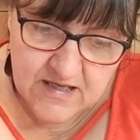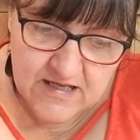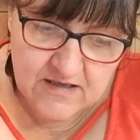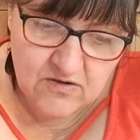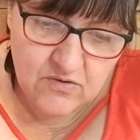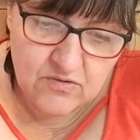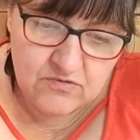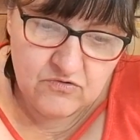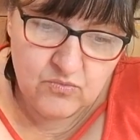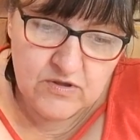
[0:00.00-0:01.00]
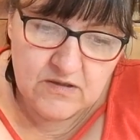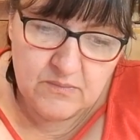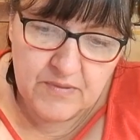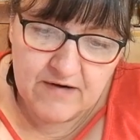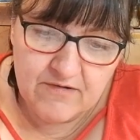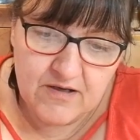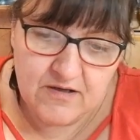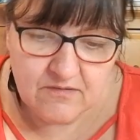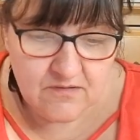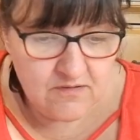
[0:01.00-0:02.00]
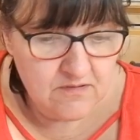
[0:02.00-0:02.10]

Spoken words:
acorns, wheelbarrow,